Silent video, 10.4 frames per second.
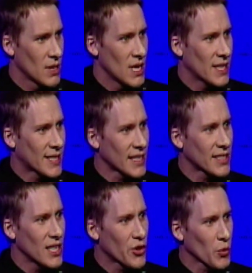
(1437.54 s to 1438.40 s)

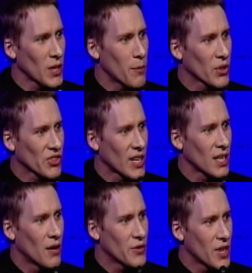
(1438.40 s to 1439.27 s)
63%
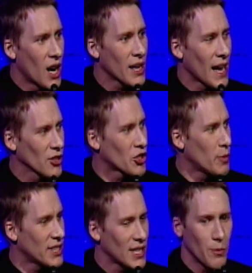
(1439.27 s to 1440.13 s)
of young
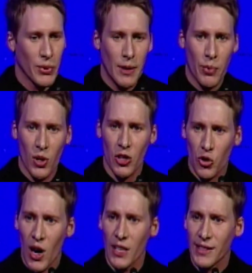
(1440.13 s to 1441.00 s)
LGBT people
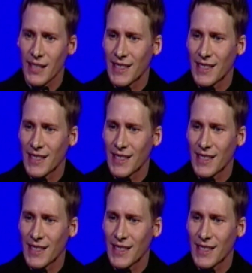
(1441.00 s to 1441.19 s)
across this